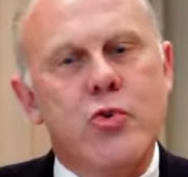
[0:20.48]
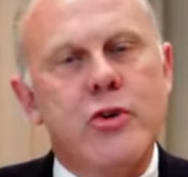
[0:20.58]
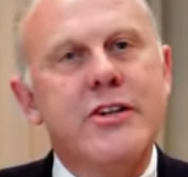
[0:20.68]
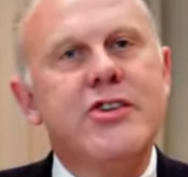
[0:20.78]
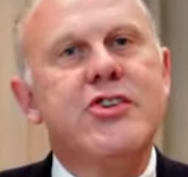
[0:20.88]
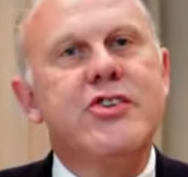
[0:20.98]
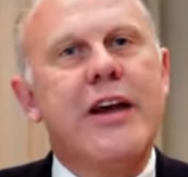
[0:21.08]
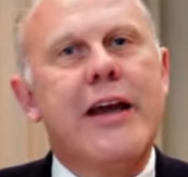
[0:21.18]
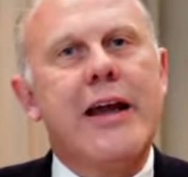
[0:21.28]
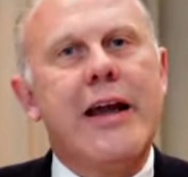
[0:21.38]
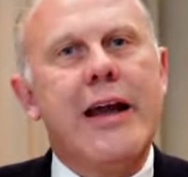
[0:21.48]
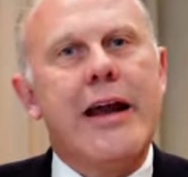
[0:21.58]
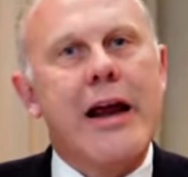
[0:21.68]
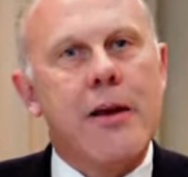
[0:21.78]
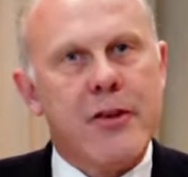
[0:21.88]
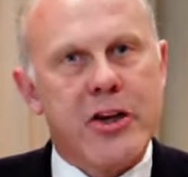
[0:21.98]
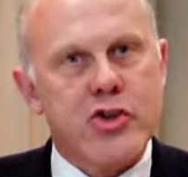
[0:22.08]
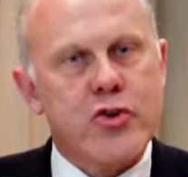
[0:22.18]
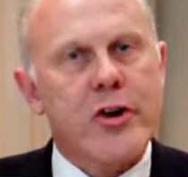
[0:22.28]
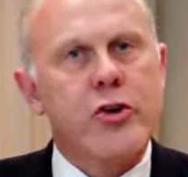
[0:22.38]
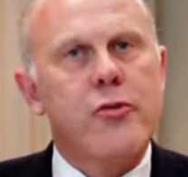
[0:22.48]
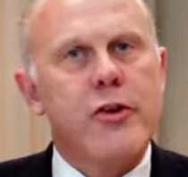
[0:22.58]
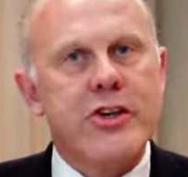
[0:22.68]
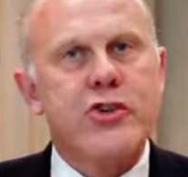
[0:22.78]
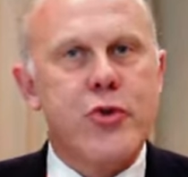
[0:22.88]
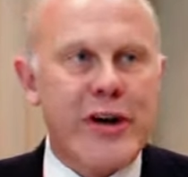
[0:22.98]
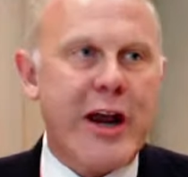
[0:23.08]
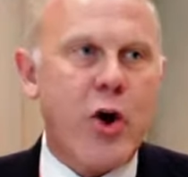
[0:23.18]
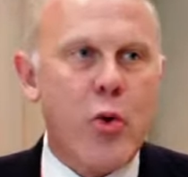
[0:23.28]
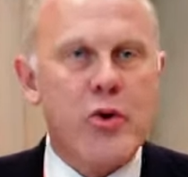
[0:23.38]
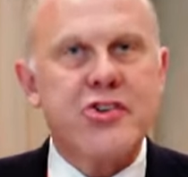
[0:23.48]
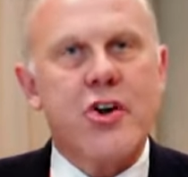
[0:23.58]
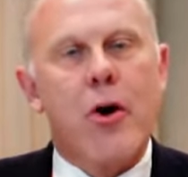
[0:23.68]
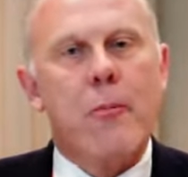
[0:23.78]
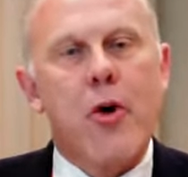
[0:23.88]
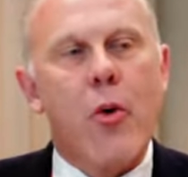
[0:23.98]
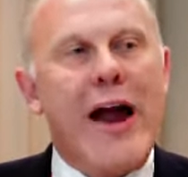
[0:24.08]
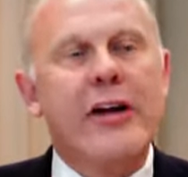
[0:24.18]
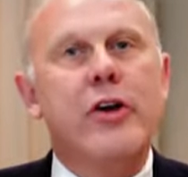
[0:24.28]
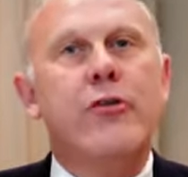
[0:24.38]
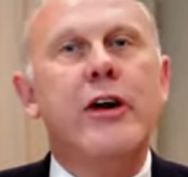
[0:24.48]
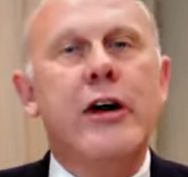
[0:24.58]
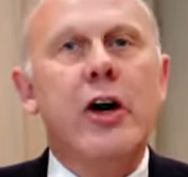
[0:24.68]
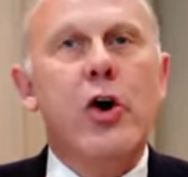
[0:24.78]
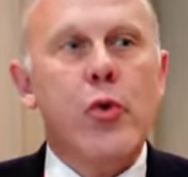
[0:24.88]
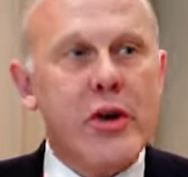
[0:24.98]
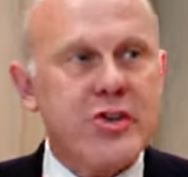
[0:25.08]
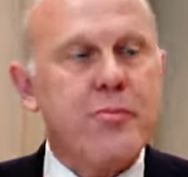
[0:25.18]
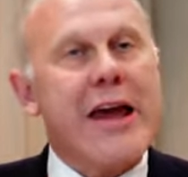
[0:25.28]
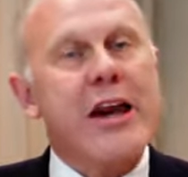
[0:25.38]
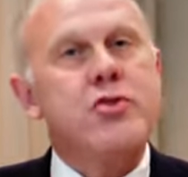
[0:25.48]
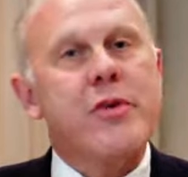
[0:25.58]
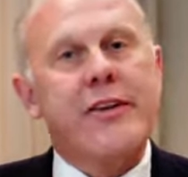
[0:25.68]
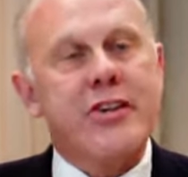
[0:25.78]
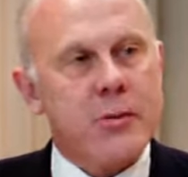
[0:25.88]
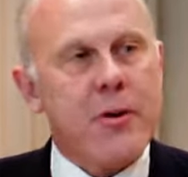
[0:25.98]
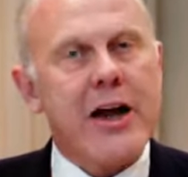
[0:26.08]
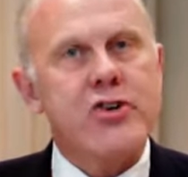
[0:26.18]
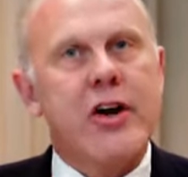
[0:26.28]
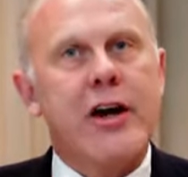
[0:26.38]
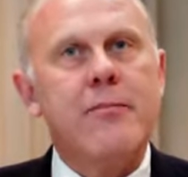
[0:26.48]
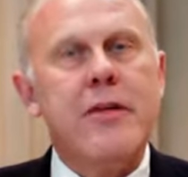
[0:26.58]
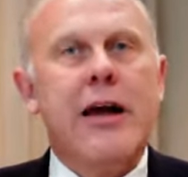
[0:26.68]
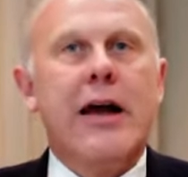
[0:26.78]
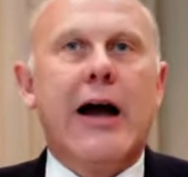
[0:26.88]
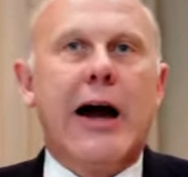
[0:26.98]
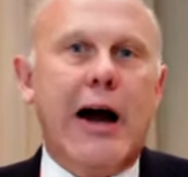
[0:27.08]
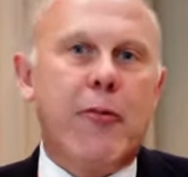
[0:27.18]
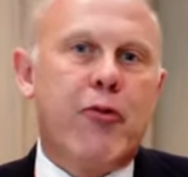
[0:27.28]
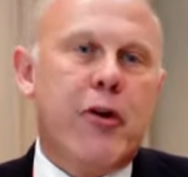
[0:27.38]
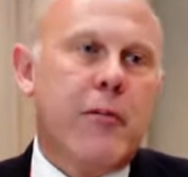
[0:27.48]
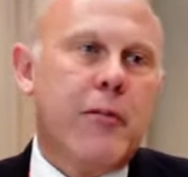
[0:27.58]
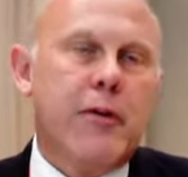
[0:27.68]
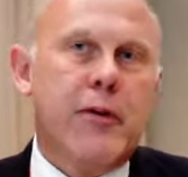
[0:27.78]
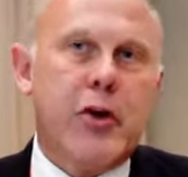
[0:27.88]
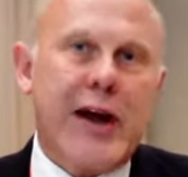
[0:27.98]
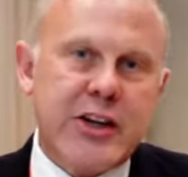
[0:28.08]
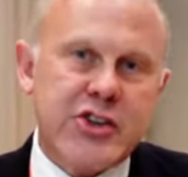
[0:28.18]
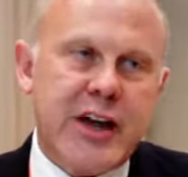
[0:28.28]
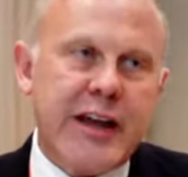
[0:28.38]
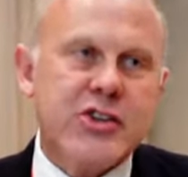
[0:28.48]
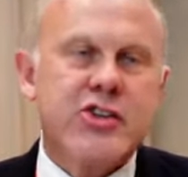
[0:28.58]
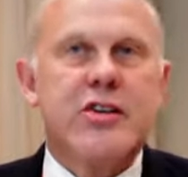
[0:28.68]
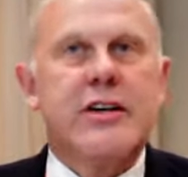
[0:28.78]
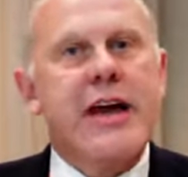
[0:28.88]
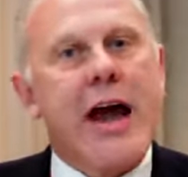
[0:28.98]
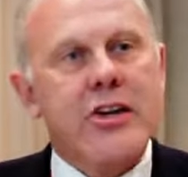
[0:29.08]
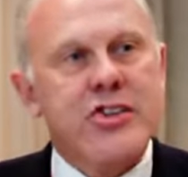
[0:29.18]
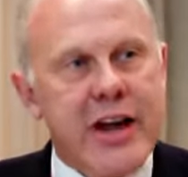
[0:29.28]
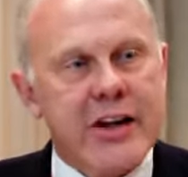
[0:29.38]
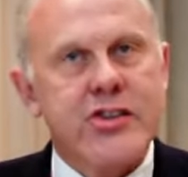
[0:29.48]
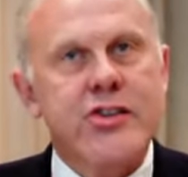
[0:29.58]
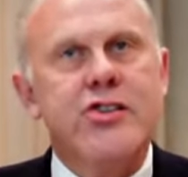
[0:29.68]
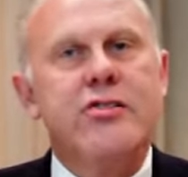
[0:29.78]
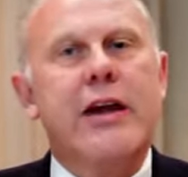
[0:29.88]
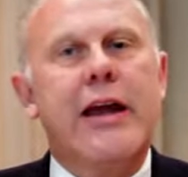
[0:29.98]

Woods, and I am the instructor for this three-day course called Proactive Risk Management in the Supply Chain. I'm from the United States, uh, Dallas, Texas,